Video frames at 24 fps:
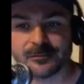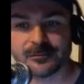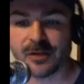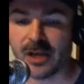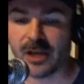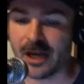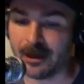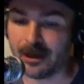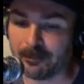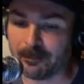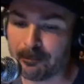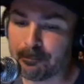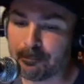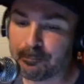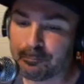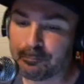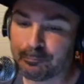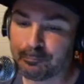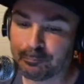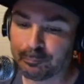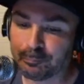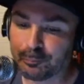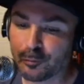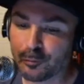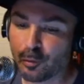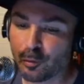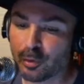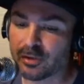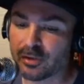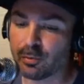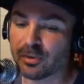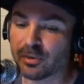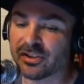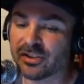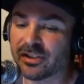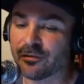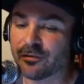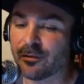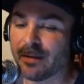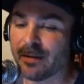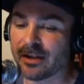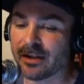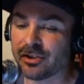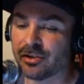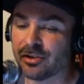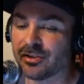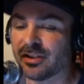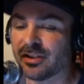Yeah. What, what's different about you